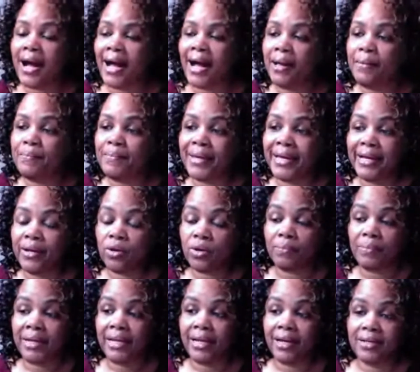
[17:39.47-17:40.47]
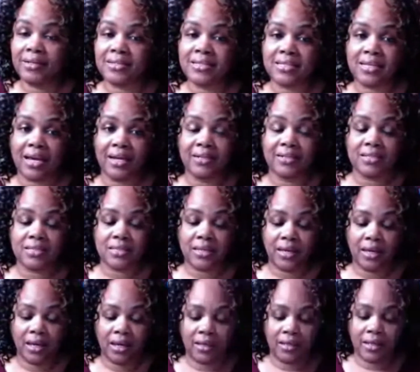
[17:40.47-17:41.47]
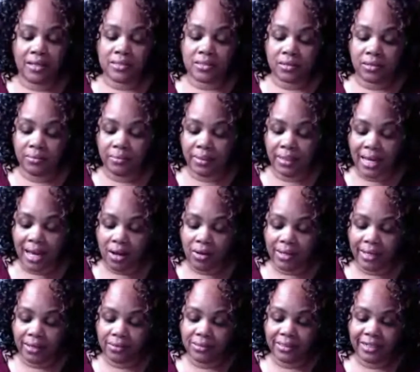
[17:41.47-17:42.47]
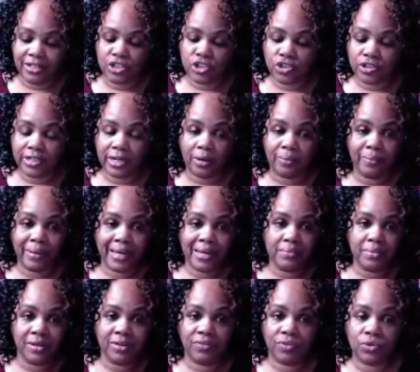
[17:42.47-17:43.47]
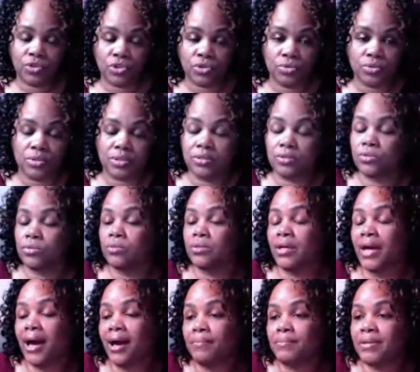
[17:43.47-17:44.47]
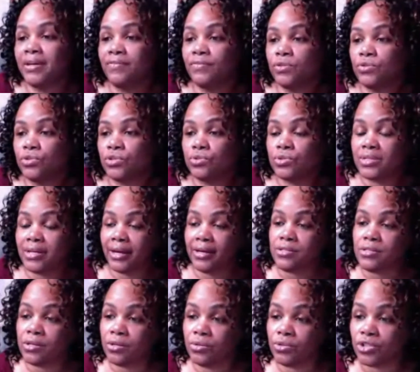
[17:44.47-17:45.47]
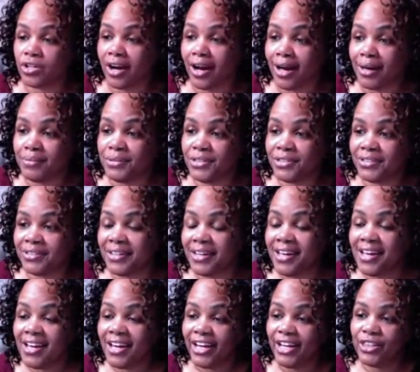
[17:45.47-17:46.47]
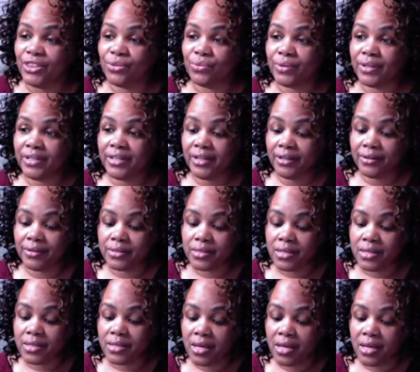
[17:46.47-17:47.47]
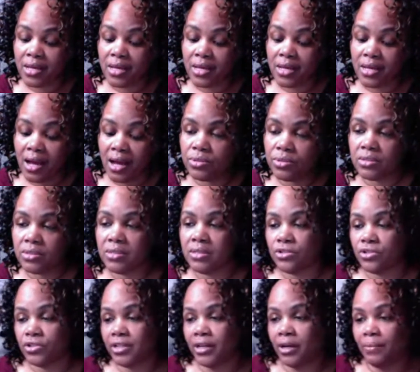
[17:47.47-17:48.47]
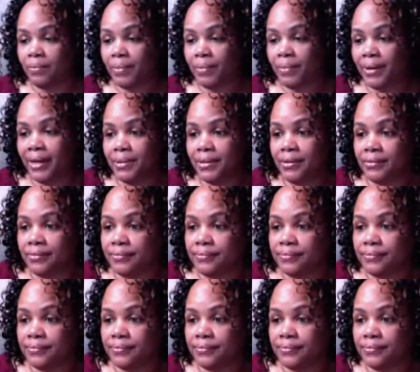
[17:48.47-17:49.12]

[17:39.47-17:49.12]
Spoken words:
I may or may not decide to say, hey, that's going to be, I'll count that as your down payment if you choose to do if you choose to execute your option in 3 years, I'm going to use this as your down payment.